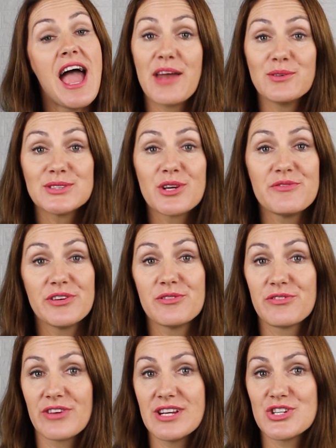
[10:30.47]
And also feel
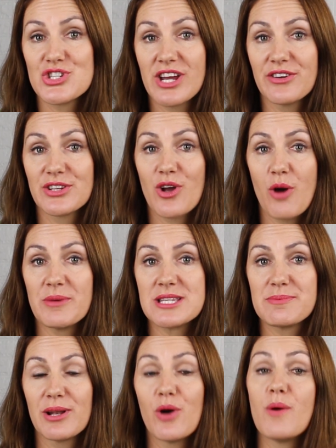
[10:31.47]
free to share in the
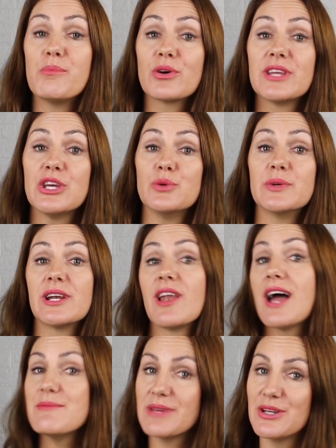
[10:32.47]
comments below a book that you would
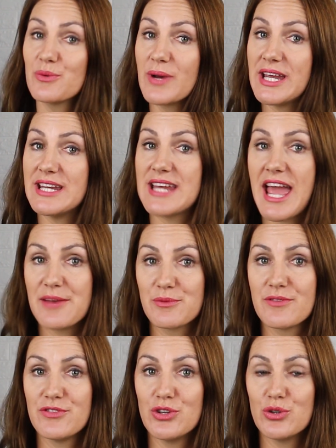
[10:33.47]
like me to read and
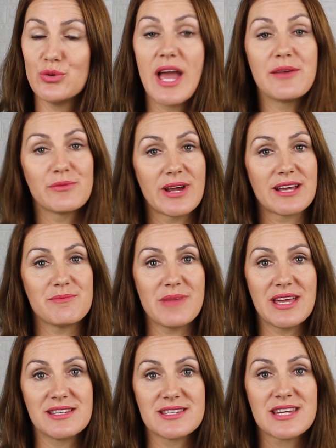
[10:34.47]
review and
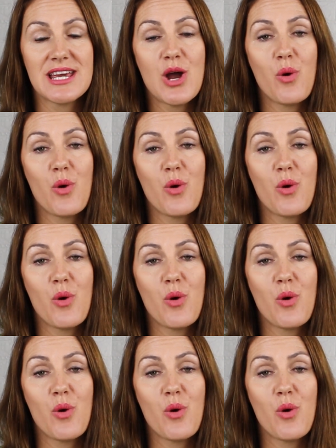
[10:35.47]
recommend